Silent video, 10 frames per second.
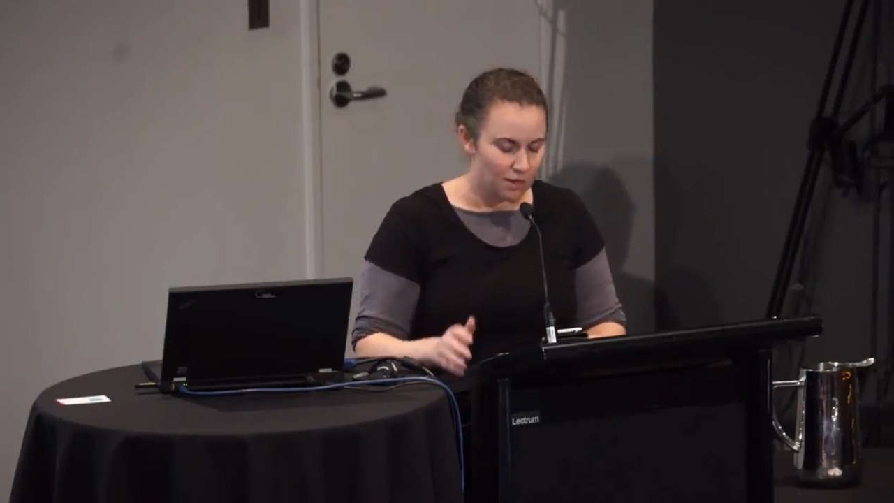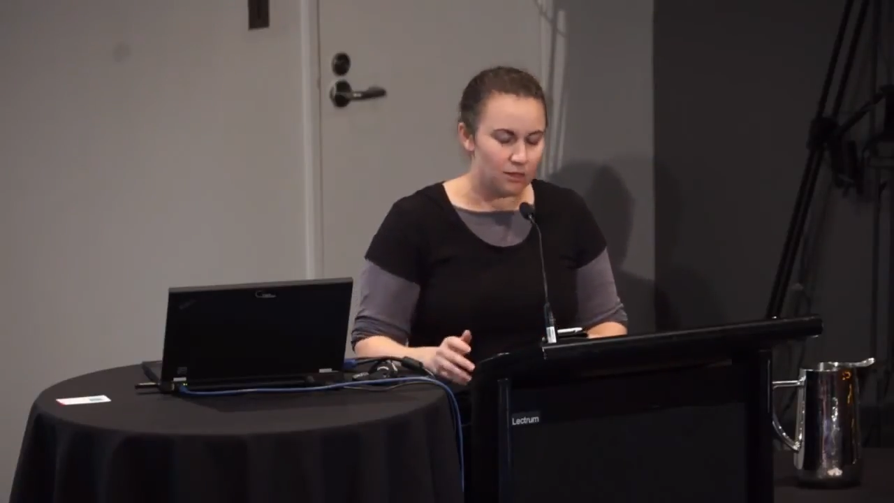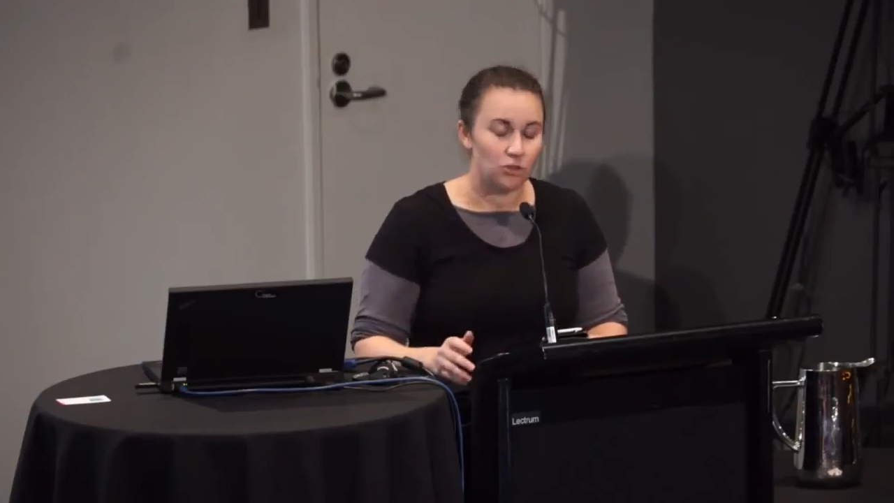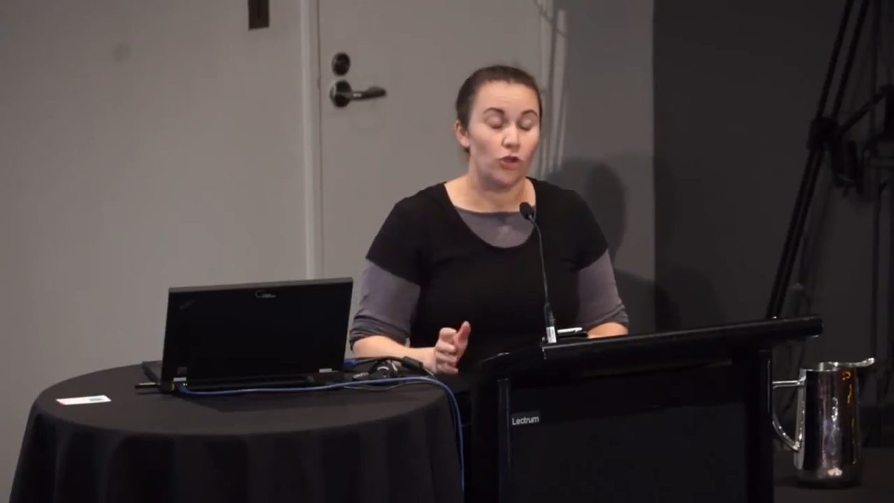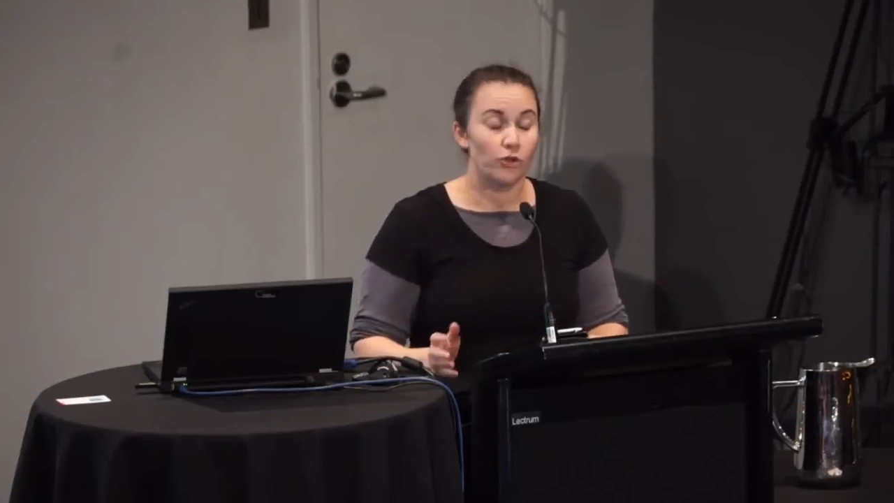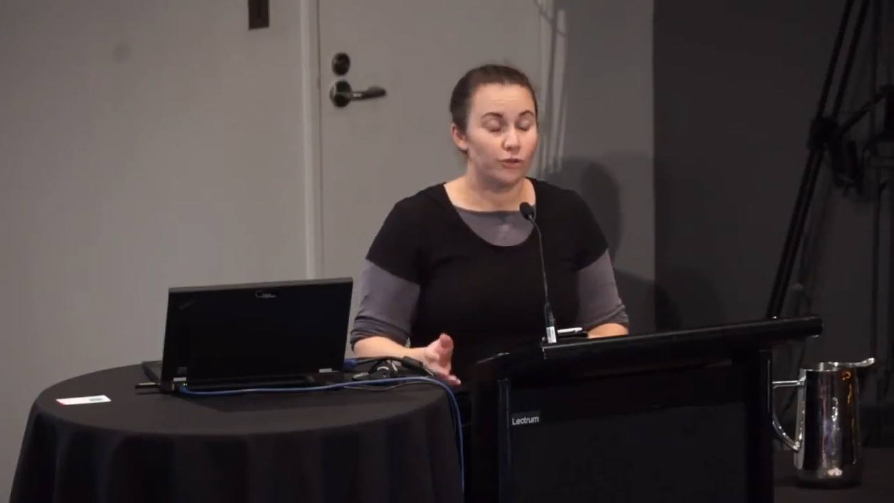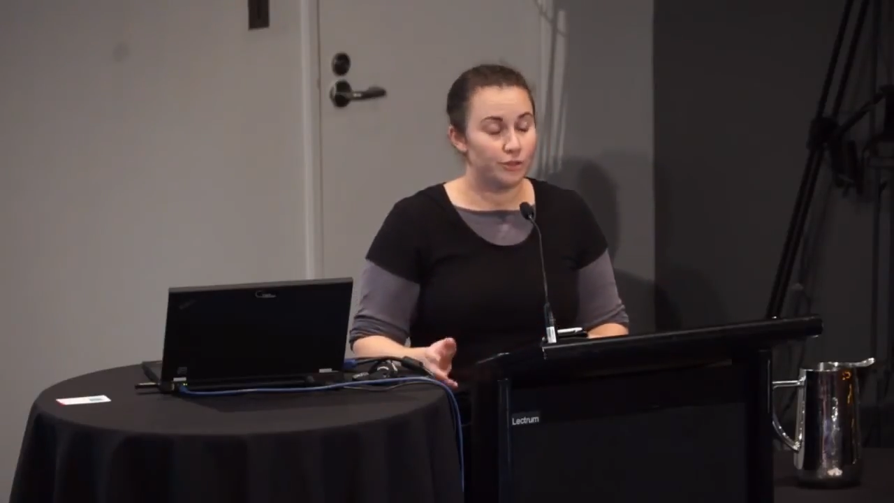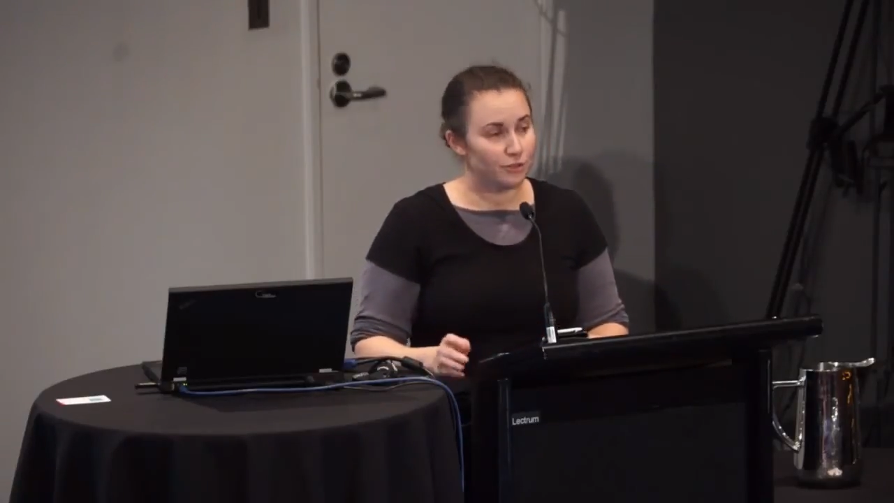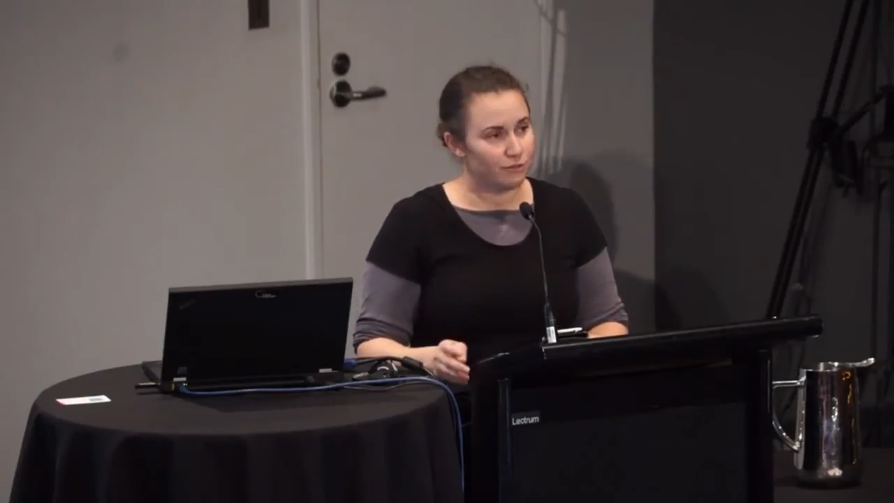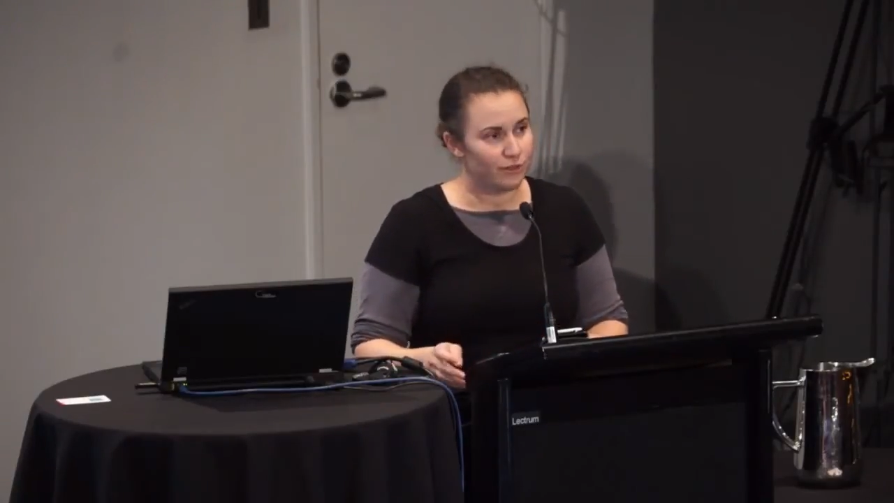
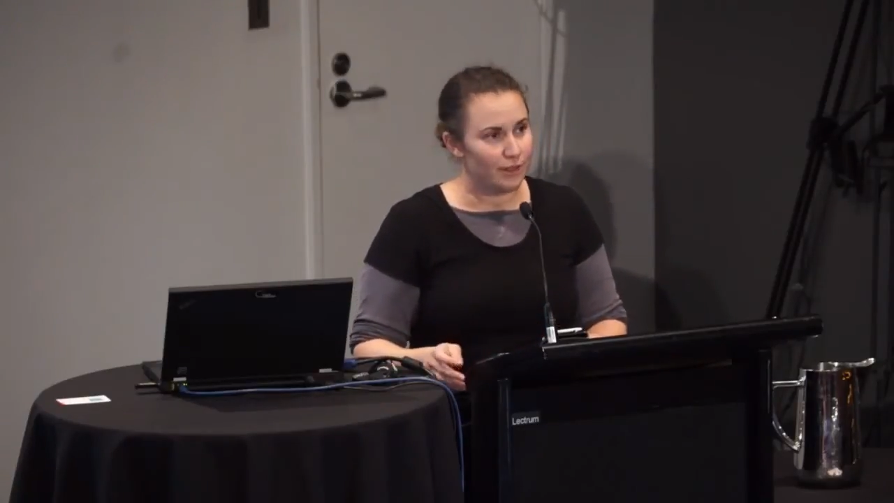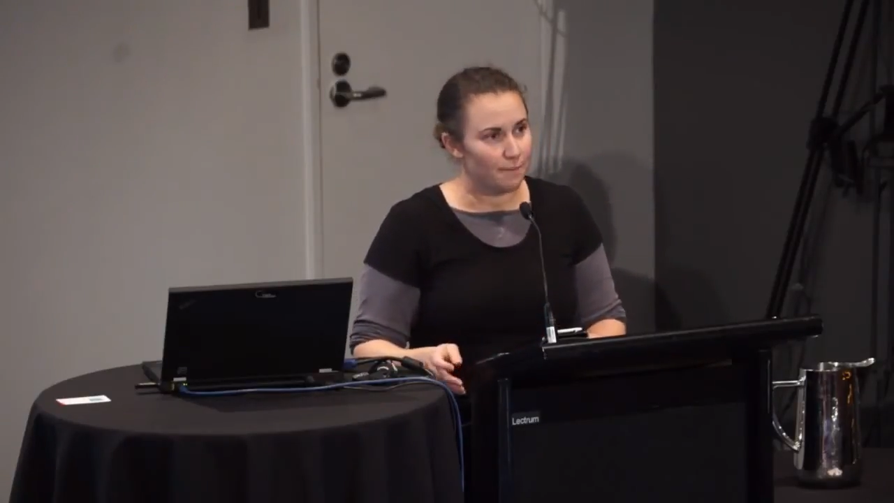loads of